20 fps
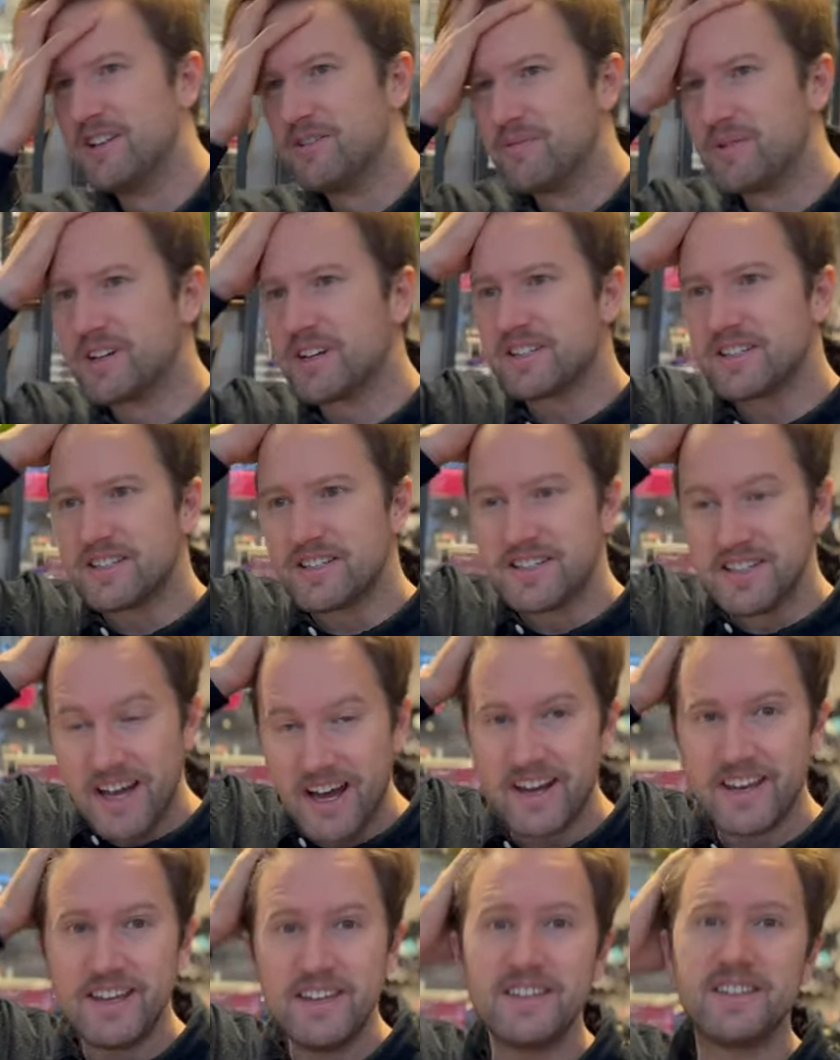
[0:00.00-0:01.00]
Because it's
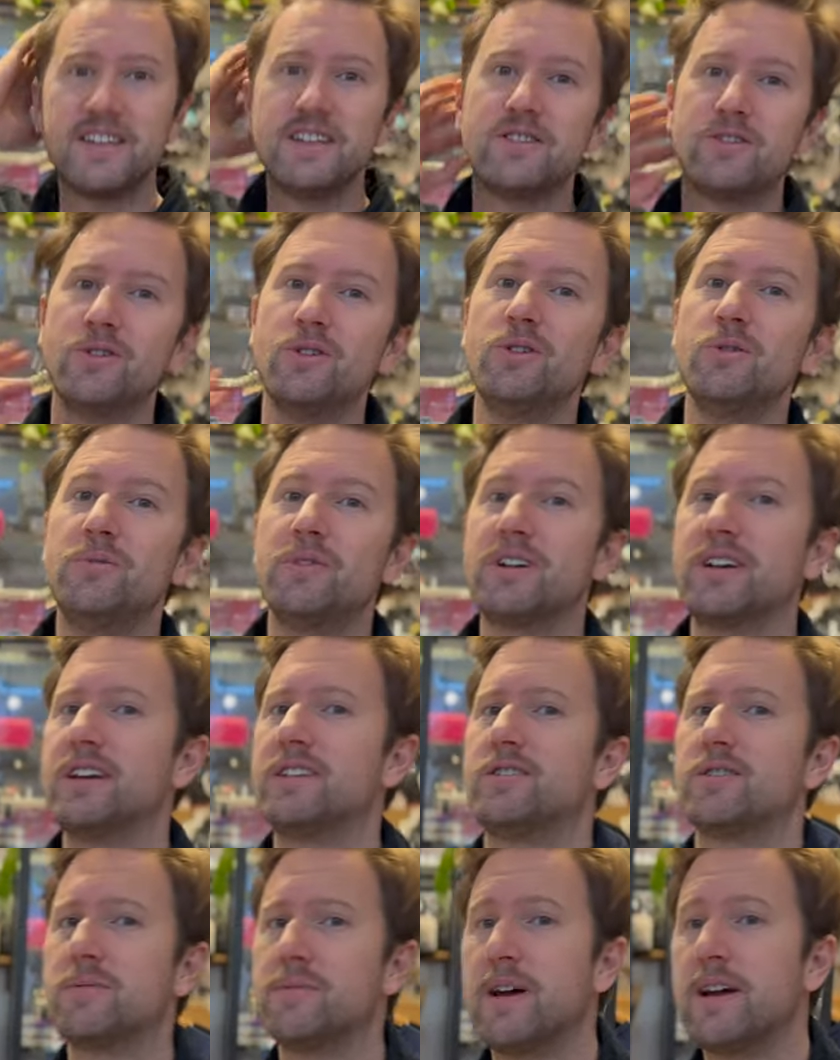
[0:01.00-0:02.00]
not easy to
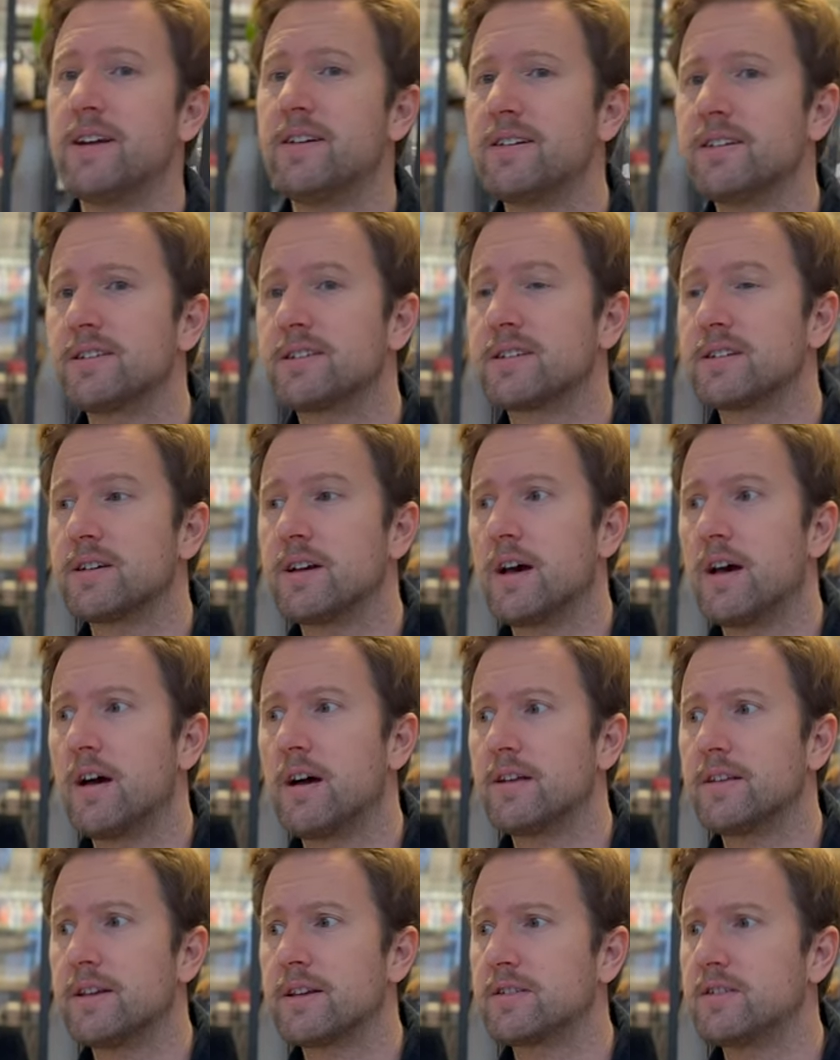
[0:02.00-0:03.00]
lubricate your bearings.
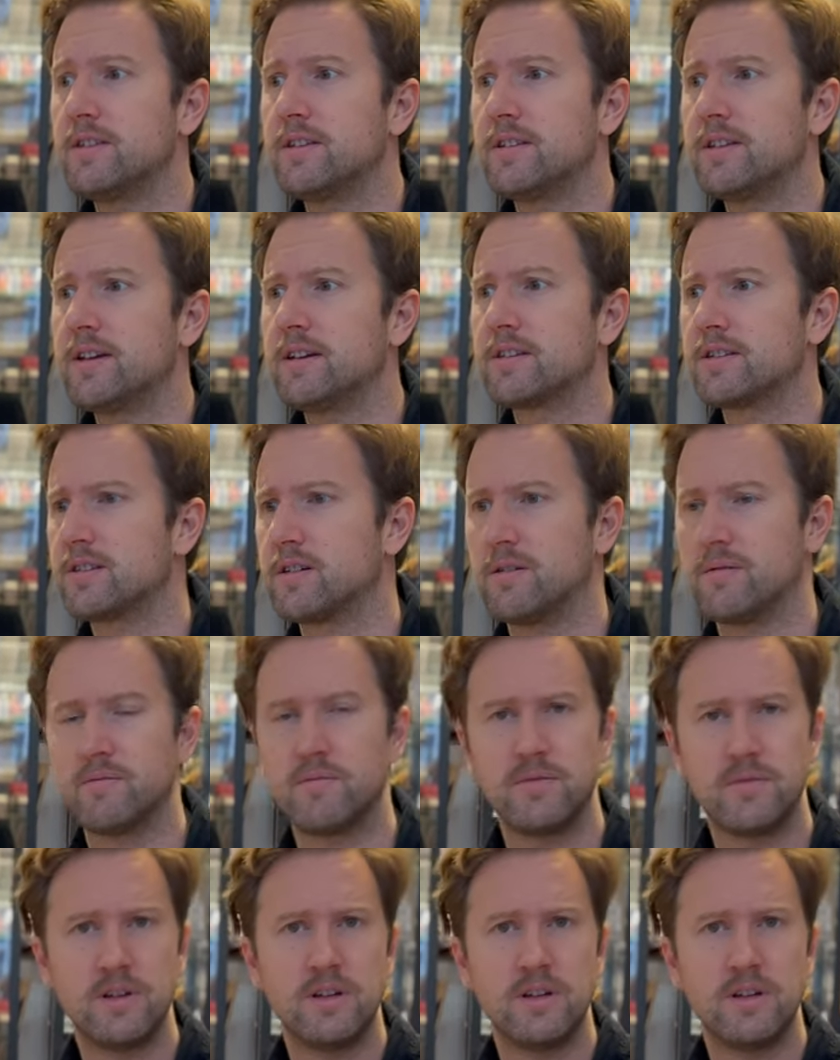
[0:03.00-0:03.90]
It actually takes some